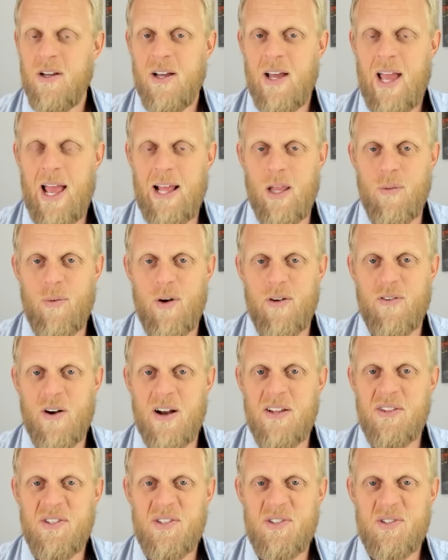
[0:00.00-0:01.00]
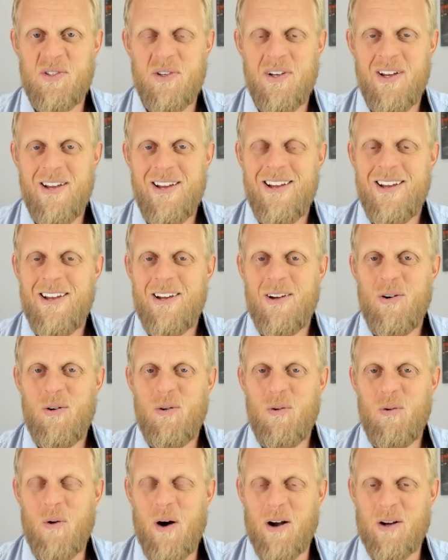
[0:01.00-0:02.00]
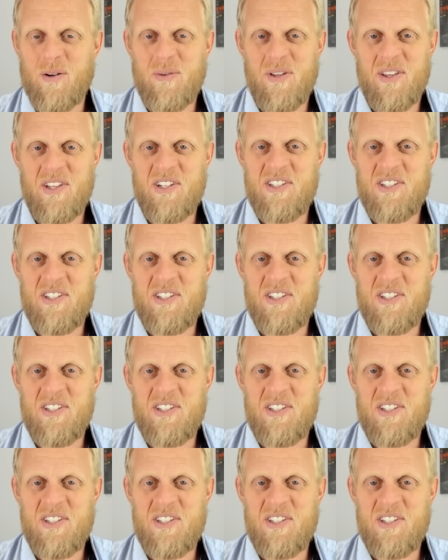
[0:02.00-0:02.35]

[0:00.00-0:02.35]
Hello, my friends. Welcome to the